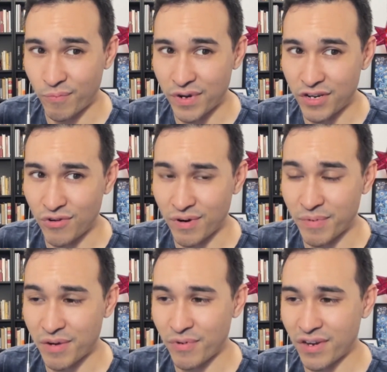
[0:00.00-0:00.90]
when you are
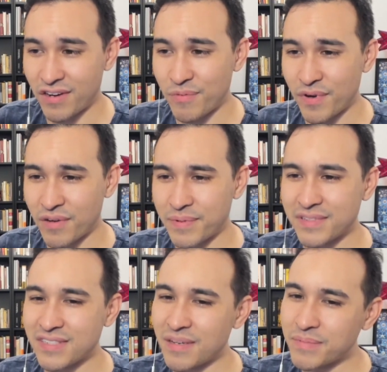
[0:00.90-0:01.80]
going to bring in a new Pokemon,
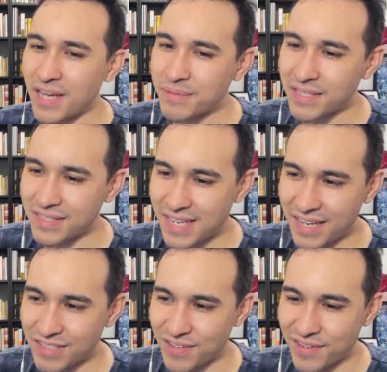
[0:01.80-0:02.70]
sometimes it'll take a
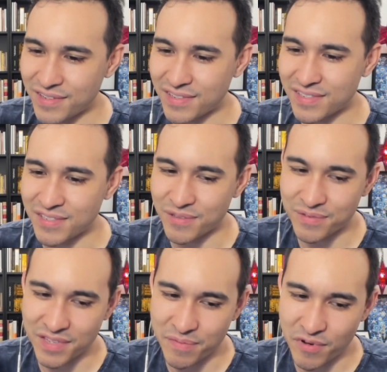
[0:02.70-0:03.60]
turn, so
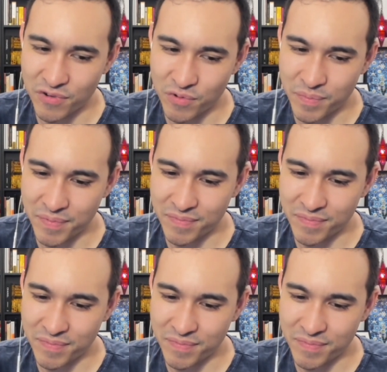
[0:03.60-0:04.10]
the opponent will,